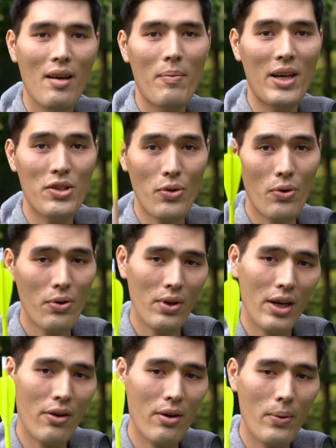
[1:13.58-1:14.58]
My total
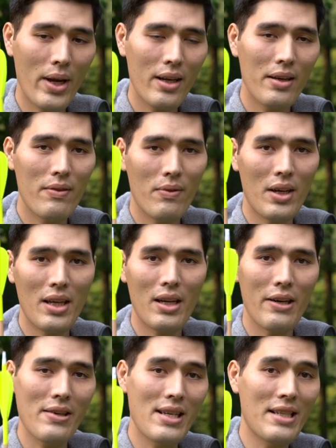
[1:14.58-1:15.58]
arrow weight right
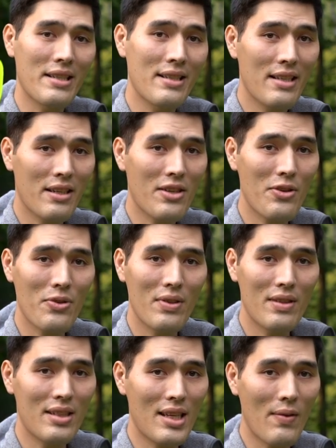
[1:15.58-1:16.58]
here is
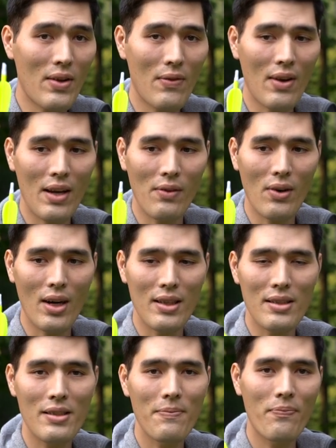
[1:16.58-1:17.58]
675
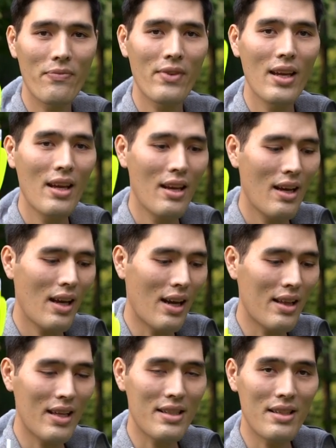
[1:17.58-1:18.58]
grains.
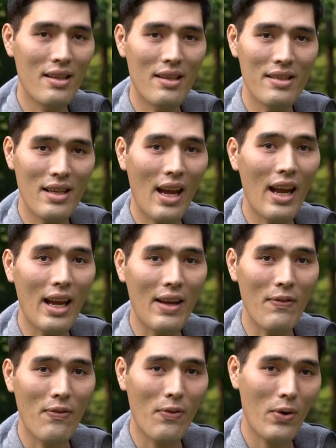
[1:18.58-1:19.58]
And this is a
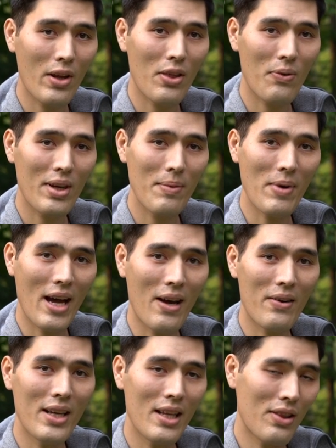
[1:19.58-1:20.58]
43
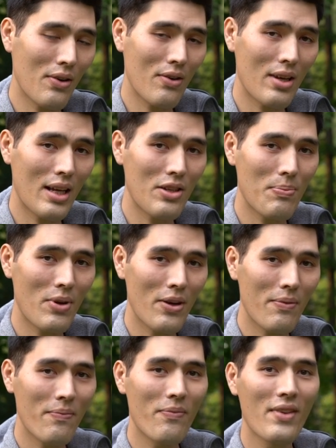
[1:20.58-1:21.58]
pound at 30 inch
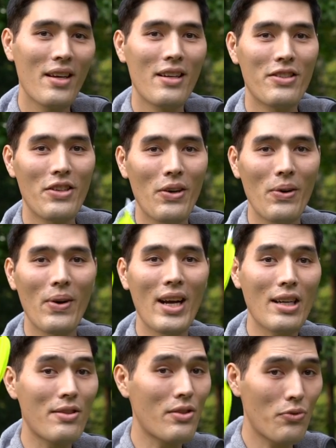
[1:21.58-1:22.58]
bow. So
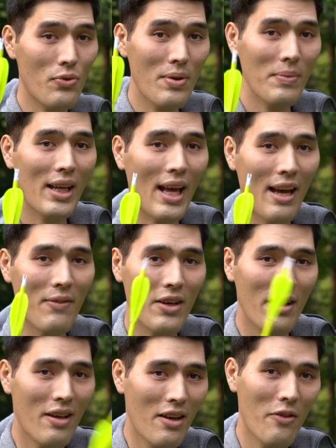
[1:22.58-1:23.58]
extremely
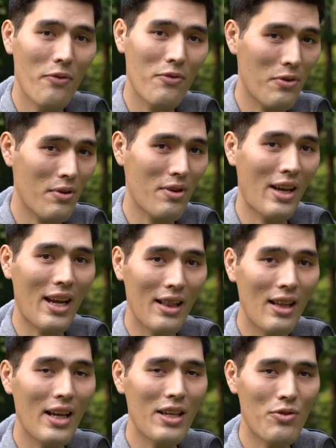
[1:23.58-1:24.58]
heavy for a
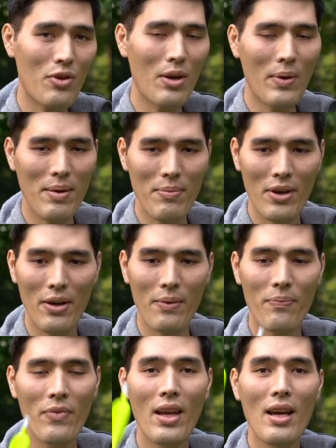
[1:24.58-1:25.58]
light draw weight bow,
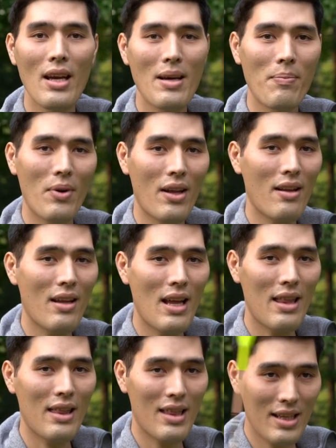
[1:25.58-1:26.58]
but
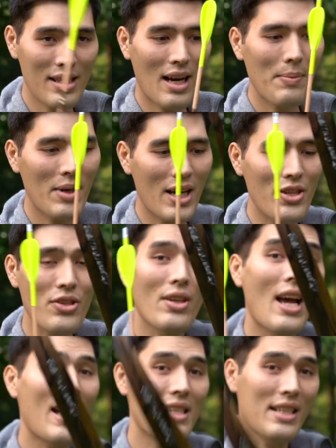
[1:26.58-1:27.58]
this combination
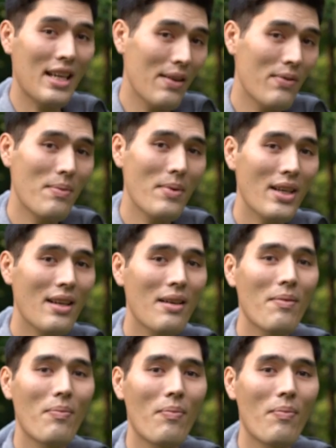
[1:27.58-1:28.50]
has given me